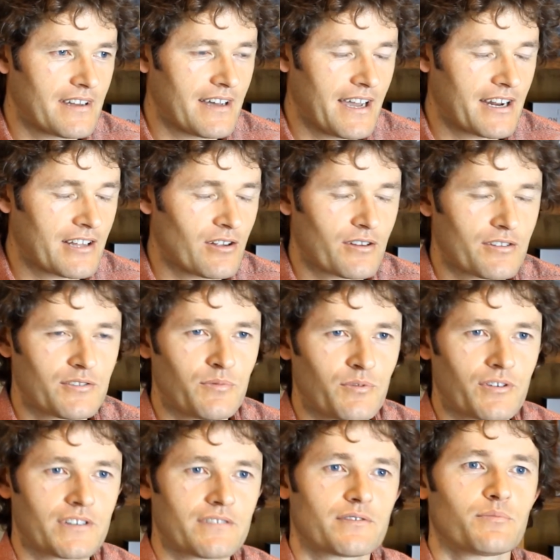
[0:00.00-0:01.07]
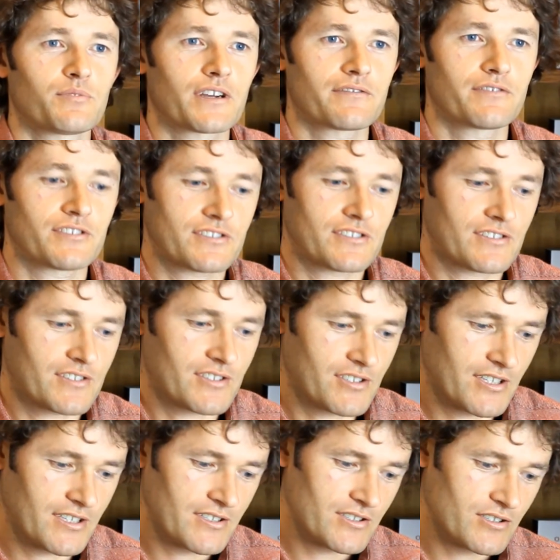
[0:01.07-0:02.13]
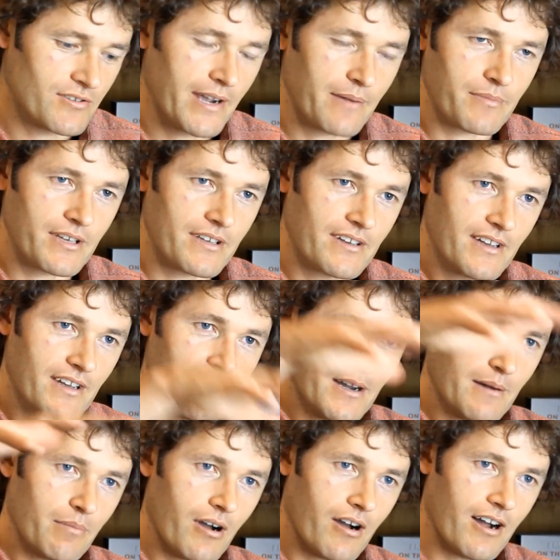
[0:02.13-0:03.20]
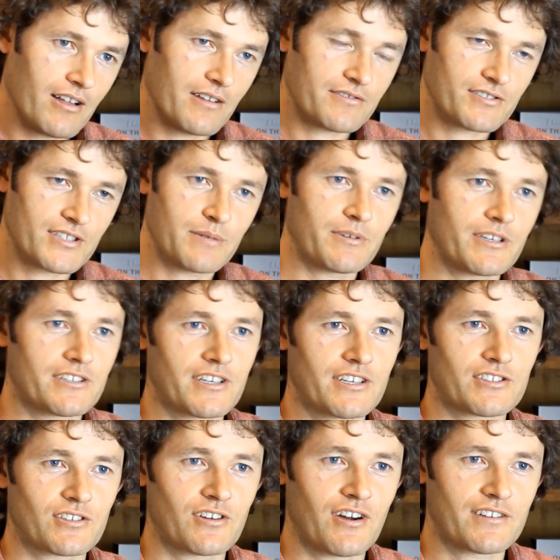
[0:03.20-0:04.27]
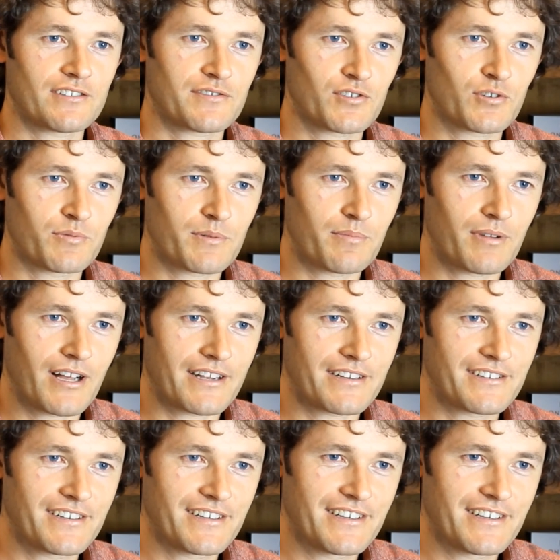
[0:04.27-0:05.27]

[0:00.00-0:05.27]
at 8 o'clock in the morning for breakfast and to see this great big pile of steaming intestines filled with blood